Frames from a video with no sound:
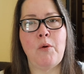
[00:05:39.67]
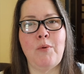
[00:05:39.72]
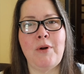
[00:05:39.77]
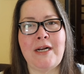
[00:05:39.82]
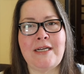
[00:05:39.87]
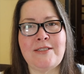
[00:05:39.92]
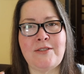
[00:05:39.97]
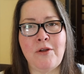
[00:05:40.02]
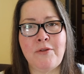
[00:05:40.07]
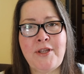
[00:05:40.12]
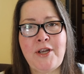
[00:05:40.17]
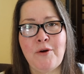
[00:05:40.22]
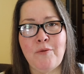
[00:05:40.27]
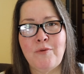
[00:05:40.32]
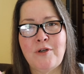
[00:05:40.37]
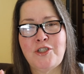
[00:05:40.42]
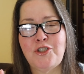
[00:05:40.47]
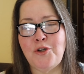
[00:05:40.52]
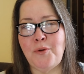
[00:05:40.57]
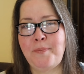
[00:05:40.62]
When I saw the
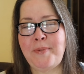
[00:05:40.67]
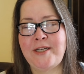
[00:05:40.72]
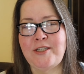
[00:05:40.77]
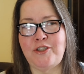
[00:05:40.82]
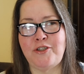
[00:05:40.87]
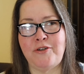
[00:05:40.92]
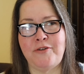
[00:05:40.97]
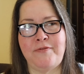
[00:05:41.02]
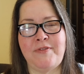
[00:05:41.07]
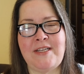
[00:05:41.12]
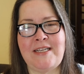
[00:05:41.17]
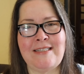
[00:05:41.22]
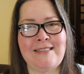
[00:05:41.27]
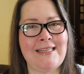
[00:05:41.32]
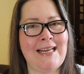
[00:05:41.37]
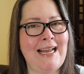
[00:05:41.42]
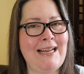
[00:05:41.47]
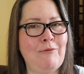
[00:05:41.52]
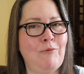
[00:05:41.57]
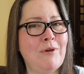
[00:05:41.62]
original picture of
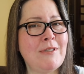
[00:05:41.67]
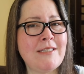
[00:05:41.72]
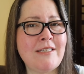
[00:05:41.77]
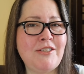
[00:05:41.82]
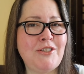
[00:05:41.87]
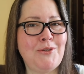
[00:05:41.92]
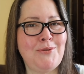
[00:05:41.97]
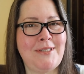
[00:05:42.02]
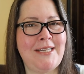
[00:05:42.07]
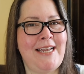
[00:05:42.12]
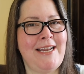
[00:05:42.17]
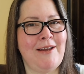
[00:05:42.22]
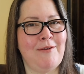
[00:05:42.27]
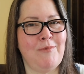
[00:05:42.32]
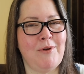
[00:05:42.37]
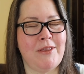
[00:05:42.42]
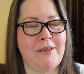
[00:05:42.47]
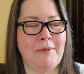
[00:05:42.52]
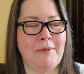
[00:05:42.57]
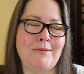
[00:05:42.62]
these, I wasn't too
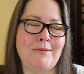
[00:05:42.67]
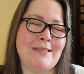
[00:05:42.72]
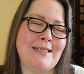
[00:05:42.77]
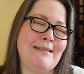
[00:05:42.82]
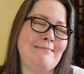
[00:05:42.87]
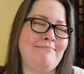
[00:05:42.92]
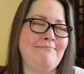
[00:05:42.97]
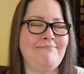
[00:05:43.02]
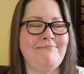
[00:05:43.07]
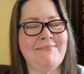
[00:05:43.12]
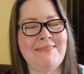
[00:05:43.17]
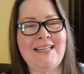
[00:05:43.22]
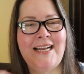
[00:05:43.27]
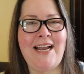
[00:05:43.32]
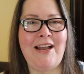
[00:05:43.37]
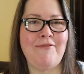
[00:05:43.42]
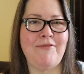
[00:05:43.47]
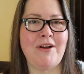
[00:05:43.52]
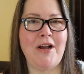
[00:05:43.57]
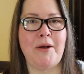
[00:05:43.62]
taken with was like, mm, I
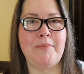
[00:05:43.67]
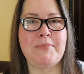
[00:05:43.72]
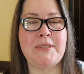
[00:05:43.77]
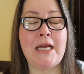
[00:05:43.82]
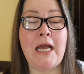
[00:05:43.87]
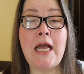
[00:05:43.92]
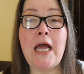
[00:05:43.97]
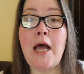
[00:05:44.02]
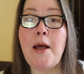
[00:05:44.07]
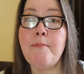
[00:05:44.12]
have cups.